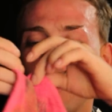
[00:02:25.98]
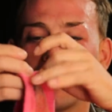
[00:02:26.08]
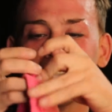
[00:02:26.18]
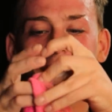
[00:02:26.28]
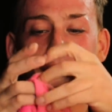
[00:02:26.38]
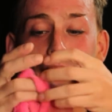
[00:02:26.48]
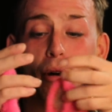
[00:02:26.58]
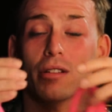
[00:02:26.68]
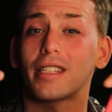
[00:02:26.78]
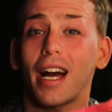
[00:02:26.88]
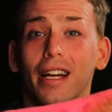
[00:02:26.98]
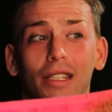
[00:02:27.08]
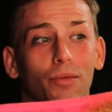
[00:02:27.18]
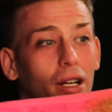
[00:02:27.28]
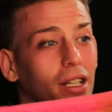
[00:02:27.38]
but both
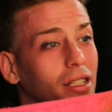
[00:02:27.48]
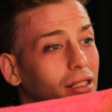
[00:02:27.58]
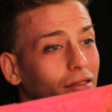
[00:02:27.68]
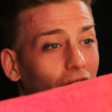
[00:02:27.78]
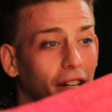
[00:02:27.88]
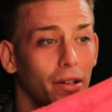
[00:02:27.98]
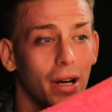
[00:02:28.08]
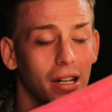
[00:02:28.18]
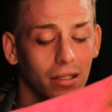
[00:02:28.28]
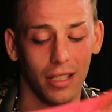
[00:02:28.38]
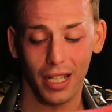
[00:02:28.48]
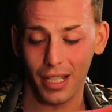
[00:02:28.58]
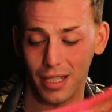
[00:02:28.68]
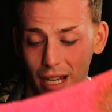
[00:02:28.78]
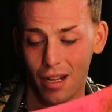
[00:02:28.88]
sides worked very well to
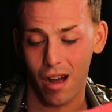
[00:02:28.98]
get that